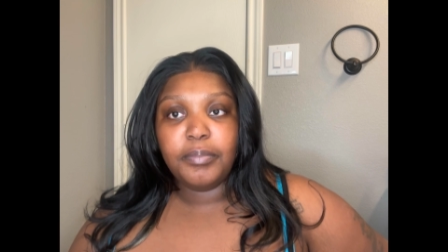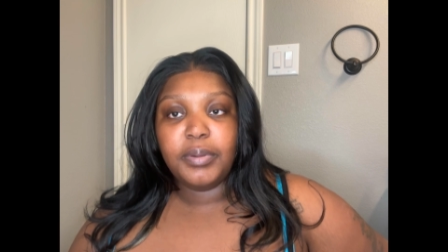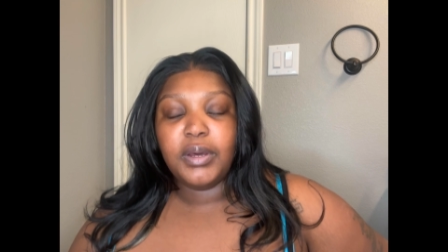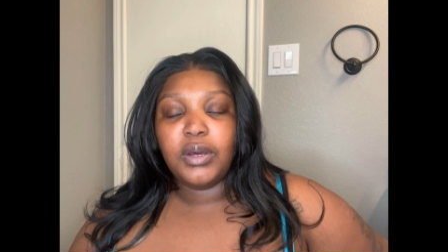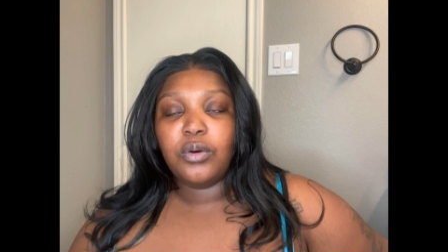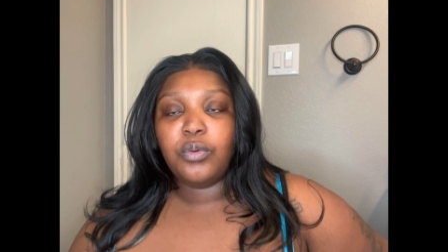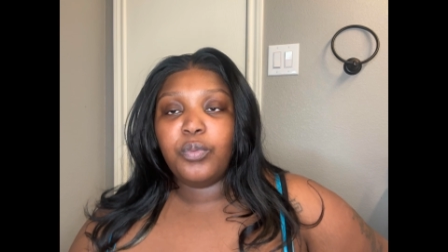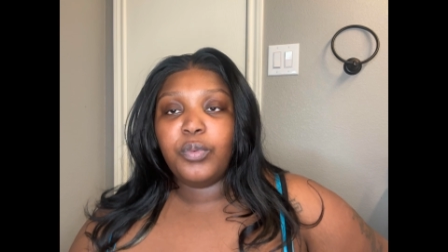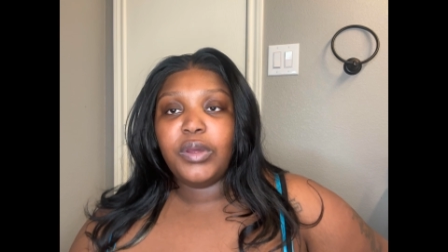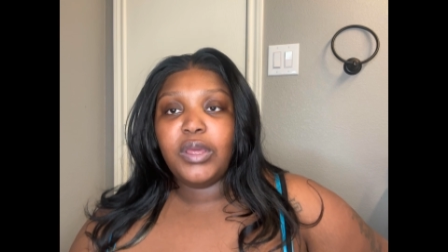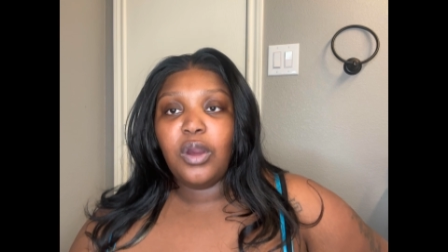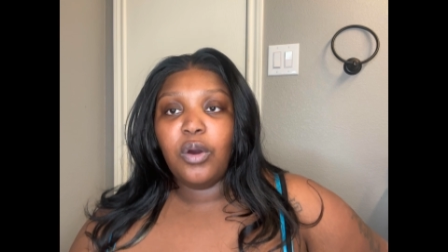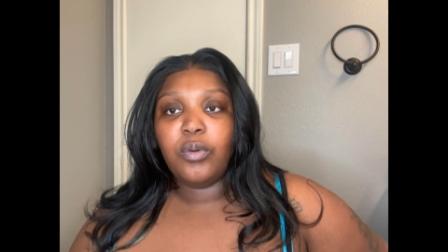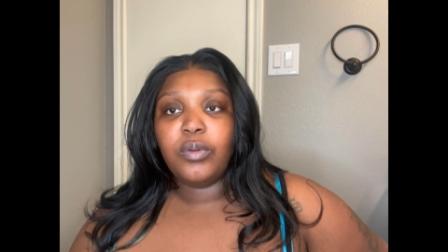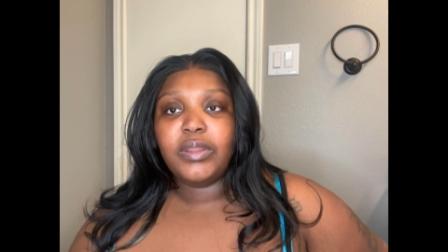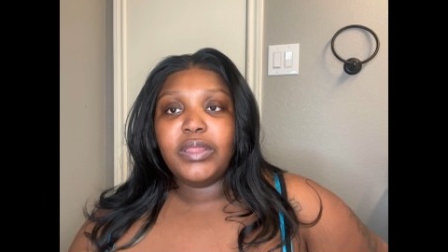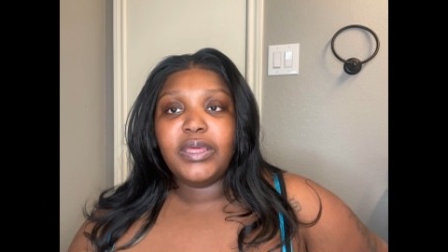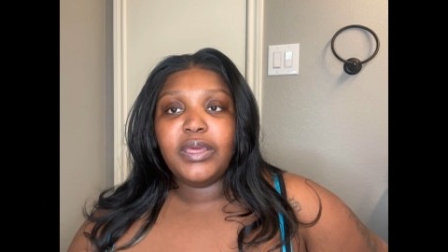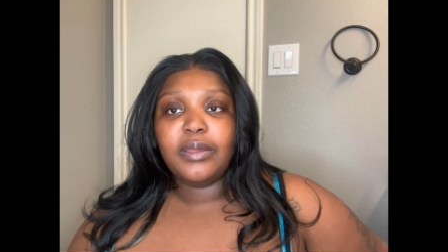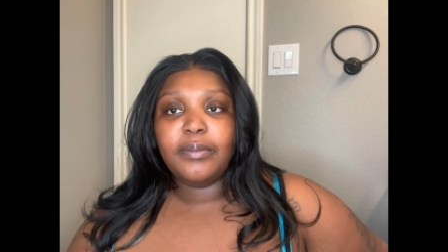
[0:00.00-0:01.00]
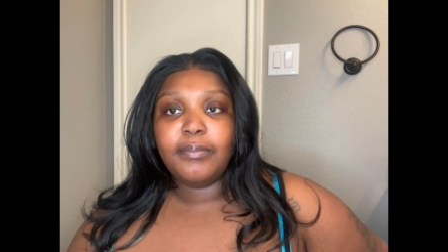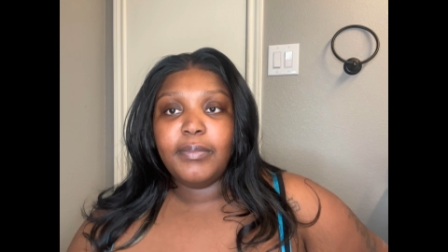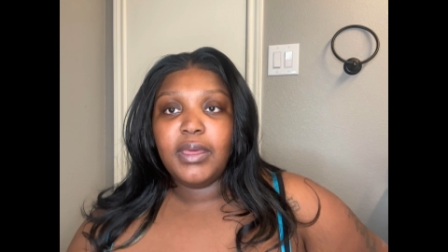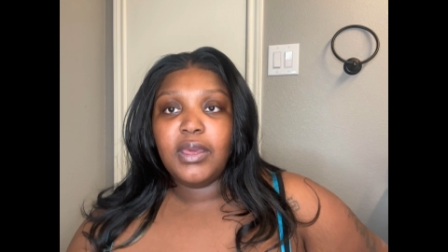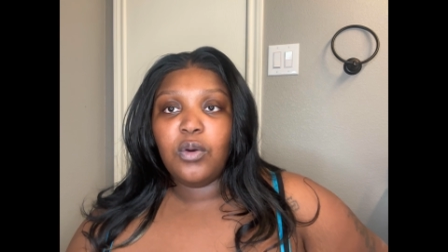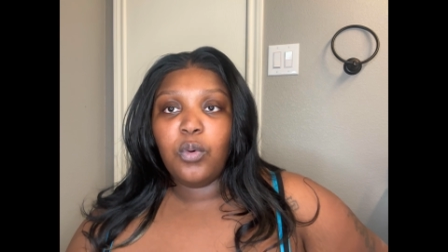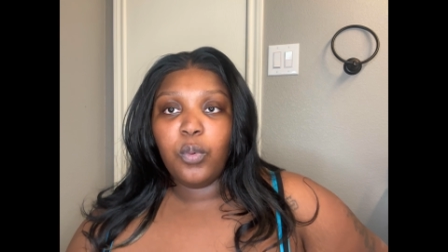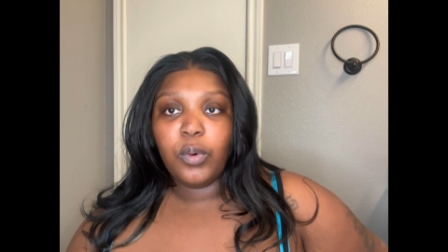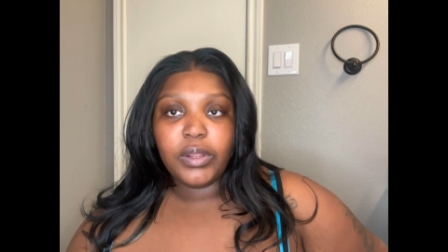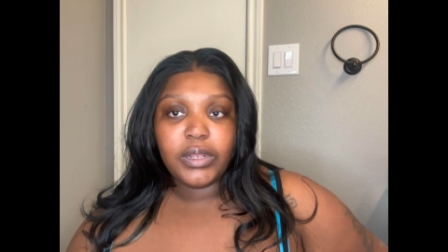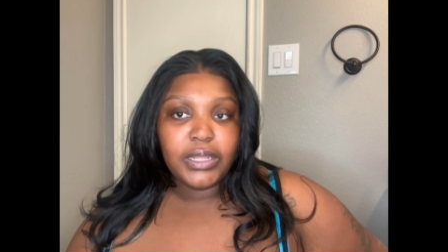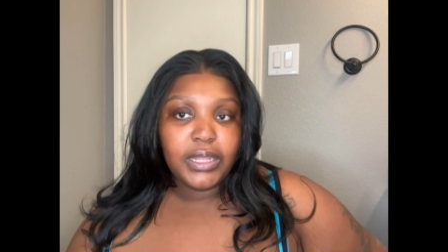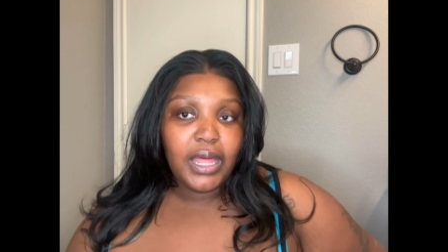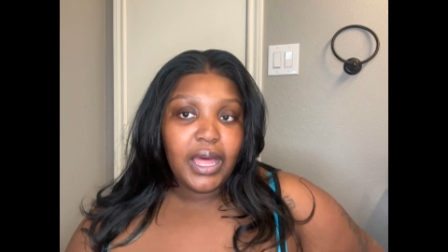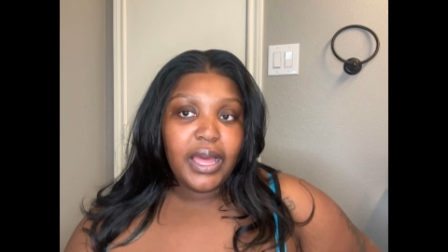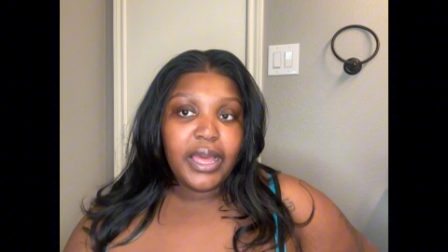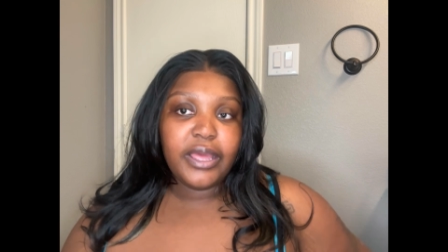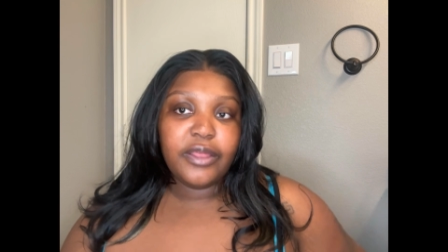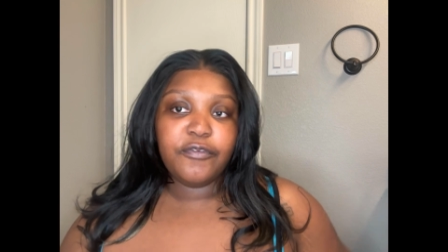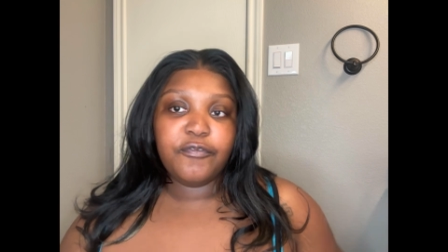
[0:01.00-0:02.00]
but we only can make 1
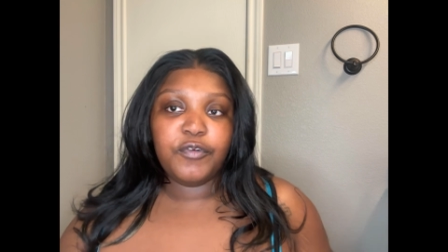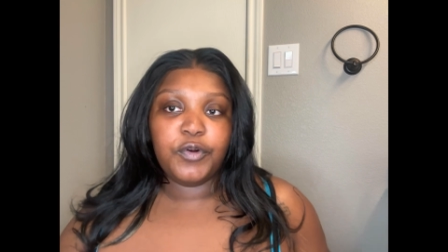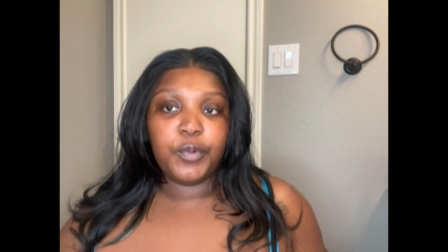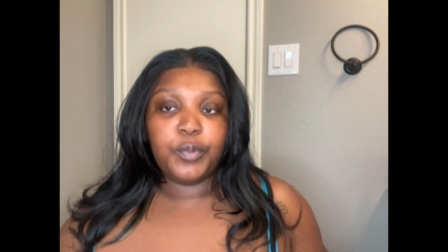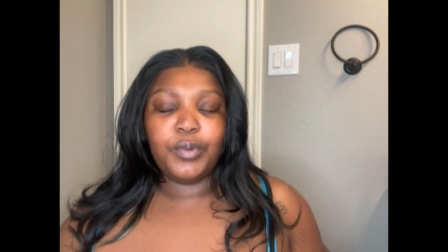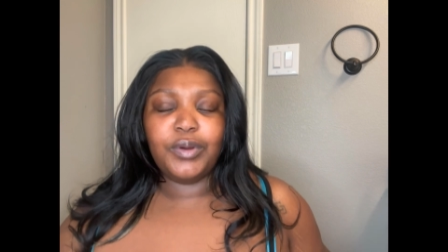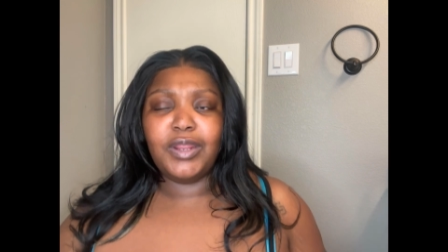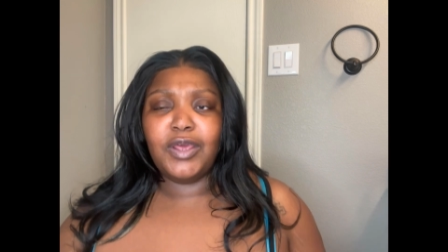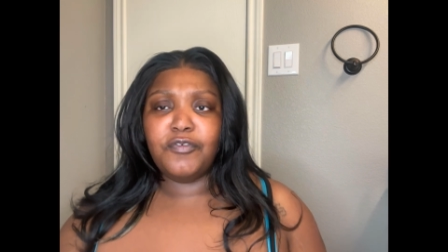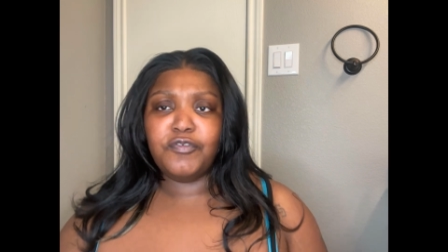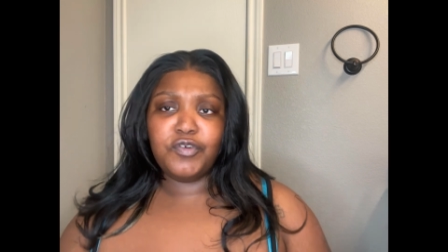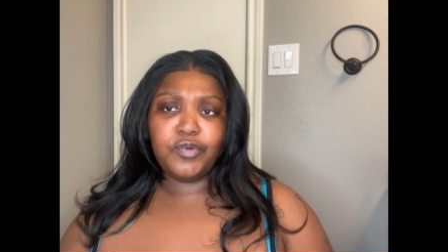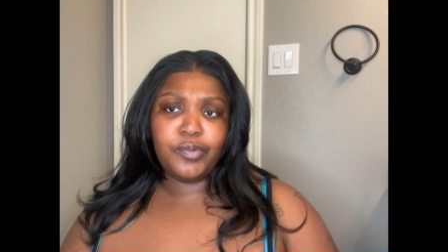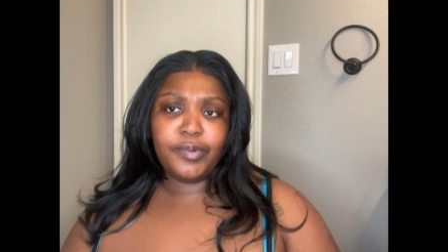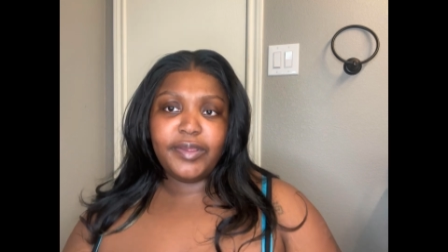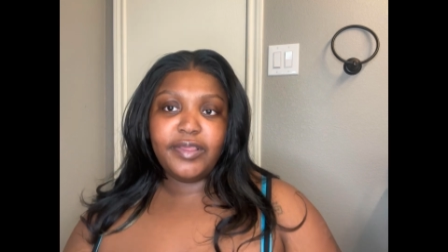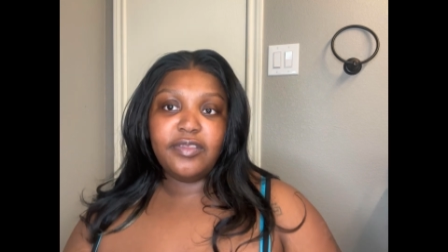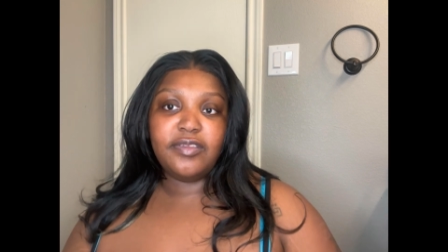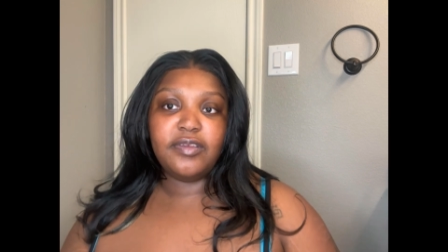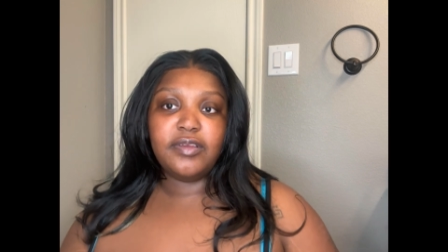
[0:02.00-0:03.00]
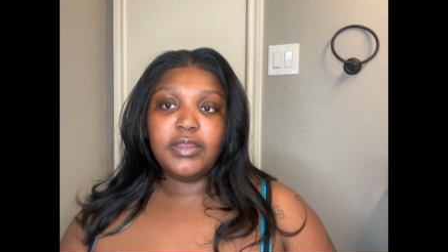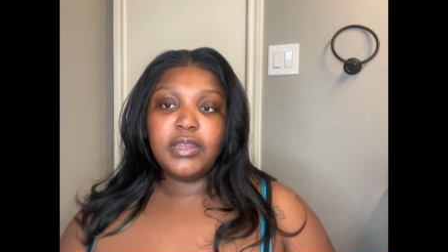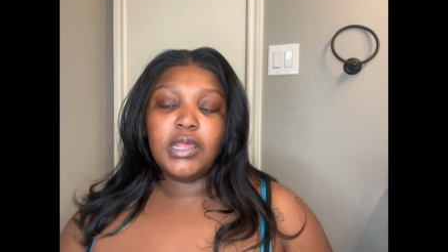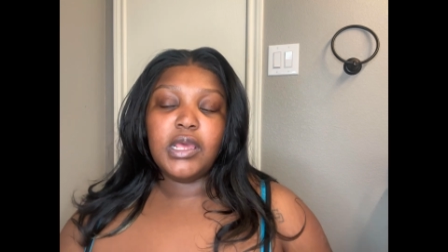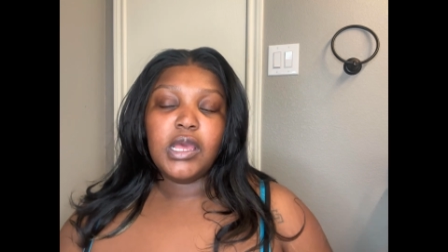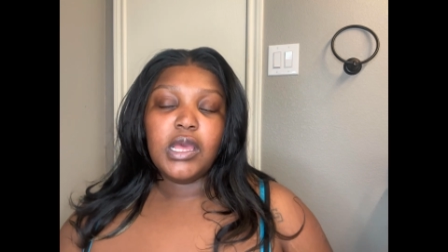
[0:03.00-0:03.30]
line for whatever reason.